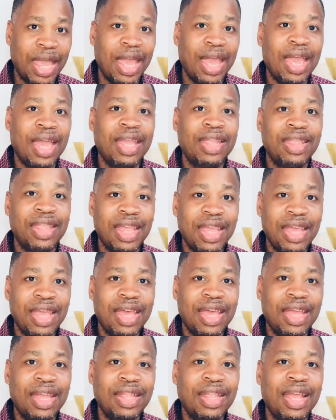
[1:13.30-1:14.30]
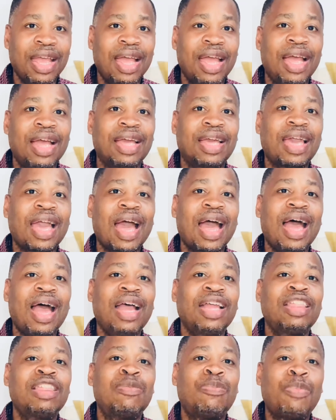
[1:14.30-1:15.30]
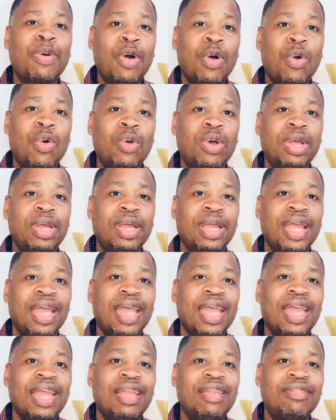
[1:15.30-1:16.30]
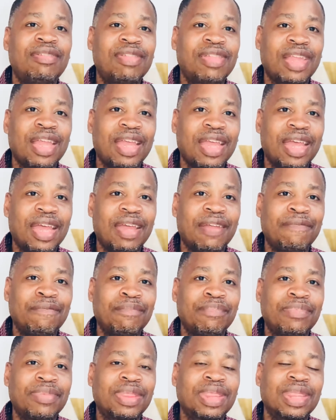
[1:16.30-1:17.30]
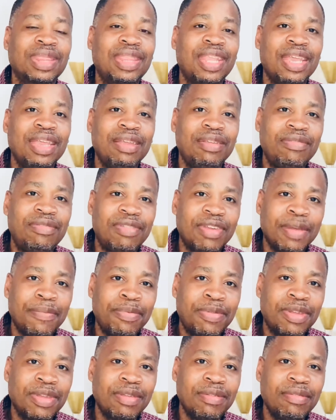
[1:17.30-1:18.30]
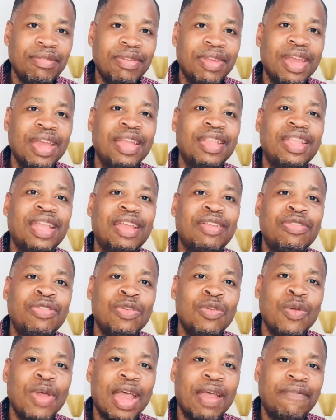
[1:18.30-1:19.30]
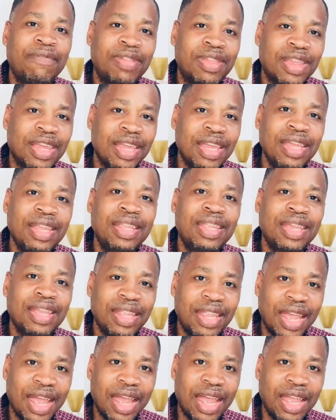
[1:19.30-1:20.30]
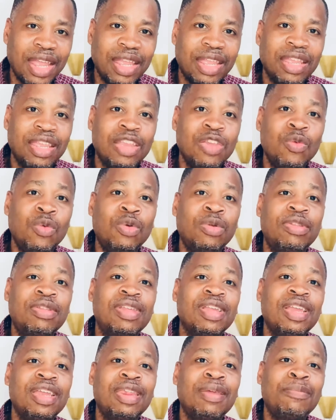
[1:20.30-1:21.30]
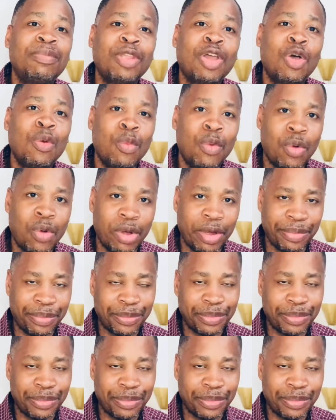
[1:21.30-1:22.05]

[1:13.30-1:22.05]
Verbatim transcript: And then God spoke and said, the Egyptians that you have seen today, you will see them no more.